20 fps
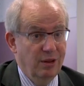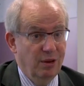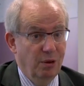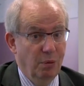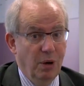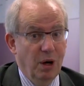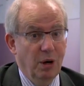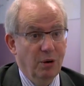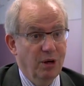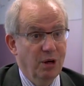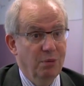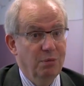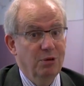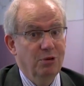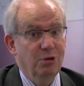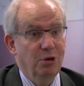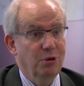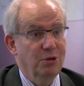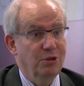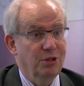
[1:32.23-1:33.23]
The welcome
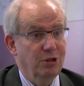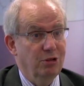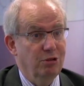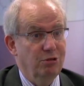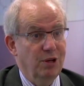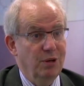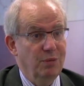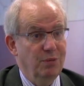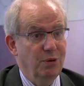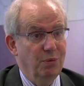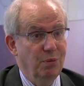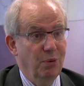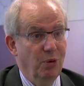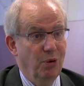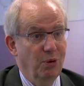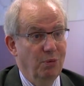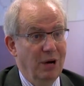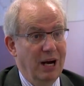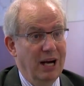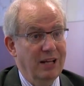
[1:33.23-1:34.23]
is always extremely
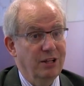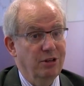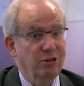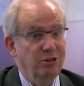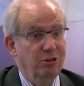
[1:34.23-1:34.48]
warm and the